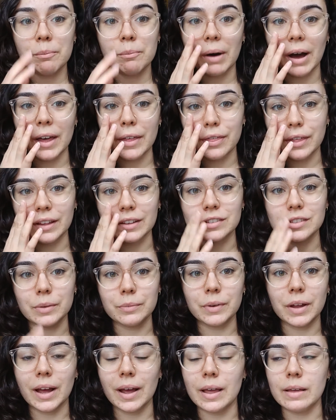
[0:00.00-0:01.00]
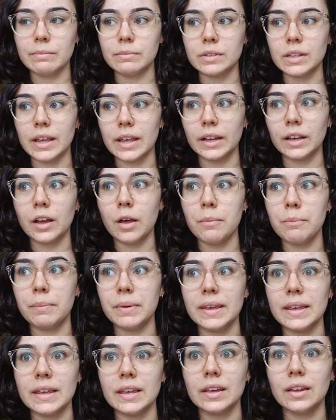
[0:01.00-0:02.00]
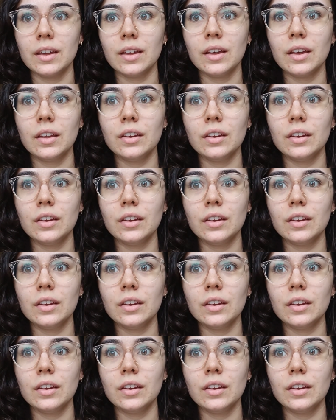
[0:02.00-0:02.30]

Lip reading: But I think sometimes it can be